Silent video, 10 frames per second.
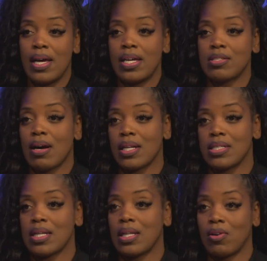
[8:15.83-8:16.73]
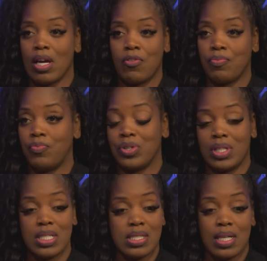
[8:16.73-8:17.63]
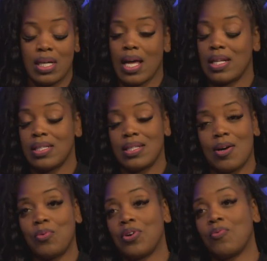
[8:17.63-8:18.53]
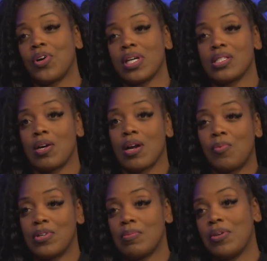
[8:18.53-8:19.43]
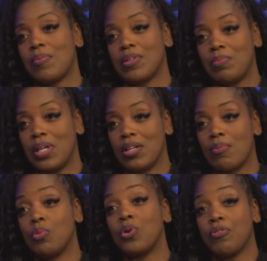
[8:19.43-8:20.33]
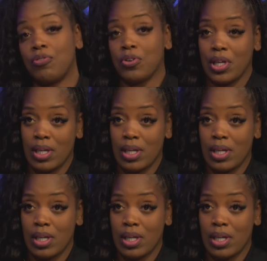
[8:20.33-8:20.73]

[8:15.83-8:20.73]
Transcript: so I decided, okay, with, with this son, I did not want to work as hard. I wanted to be able to be there more for right.